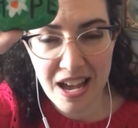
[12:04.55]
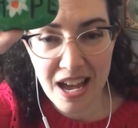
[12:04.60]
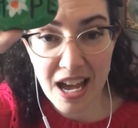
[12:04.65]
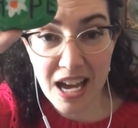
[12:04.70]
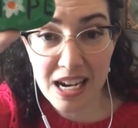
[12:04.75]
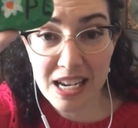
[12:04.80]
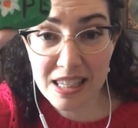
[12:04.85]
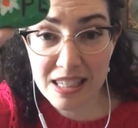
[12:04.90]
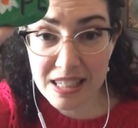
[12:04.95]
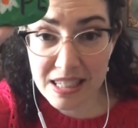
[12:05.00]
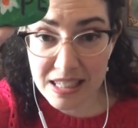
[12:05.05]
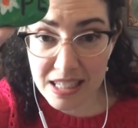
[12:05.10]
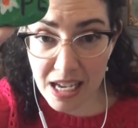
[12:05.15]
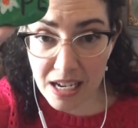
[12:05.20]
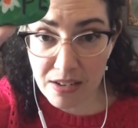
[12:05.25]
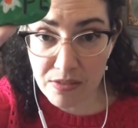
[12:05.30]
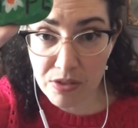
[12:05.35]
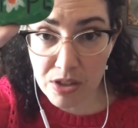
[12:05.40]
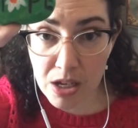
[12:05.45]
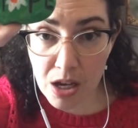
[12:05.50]
And instead
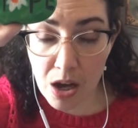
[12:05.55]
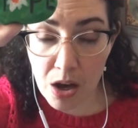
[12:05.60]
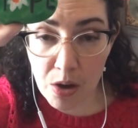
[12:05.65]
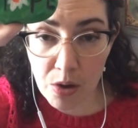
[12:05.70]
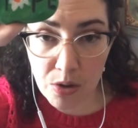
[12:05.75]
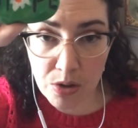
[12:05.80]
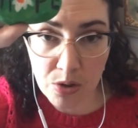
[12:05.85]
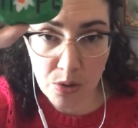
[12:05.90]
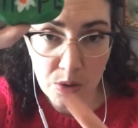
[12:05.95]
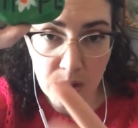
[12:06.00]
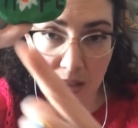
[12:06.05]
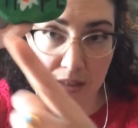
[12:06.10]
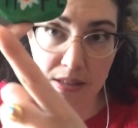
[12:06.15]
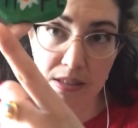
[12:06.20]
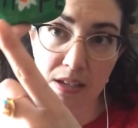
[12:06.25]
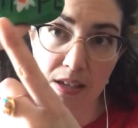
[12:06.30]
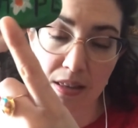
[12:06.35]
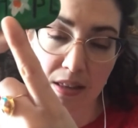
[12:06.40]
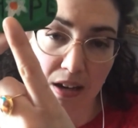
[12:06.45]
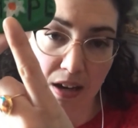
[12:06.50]
of the O, you can
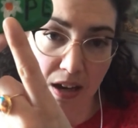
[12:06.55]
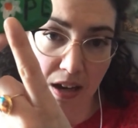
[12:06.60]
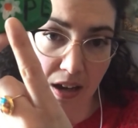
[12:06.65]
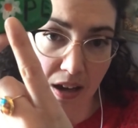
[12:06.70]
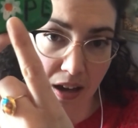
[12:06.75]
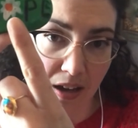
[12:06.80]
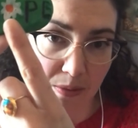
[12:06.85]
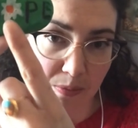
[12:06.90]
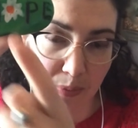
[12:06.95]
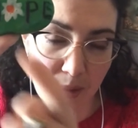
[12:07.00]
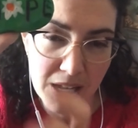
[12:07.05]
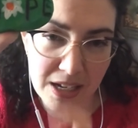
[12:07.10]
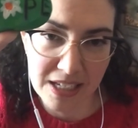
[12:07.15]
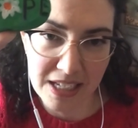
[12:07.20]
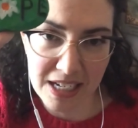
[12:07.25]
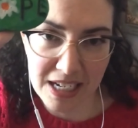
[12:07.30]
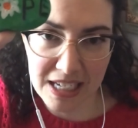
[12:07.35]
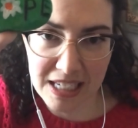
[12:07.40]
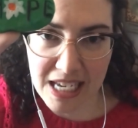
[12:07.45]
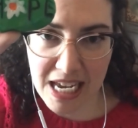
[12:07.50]
see that I
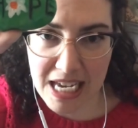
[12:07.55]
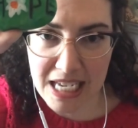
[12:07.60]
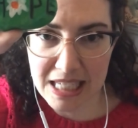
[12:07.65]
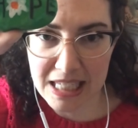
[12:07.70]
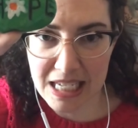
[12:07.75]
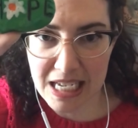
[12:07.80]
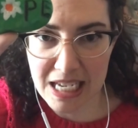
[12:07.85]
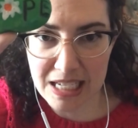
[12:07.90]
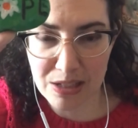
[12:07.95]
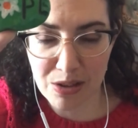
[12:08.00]
painted a daisy.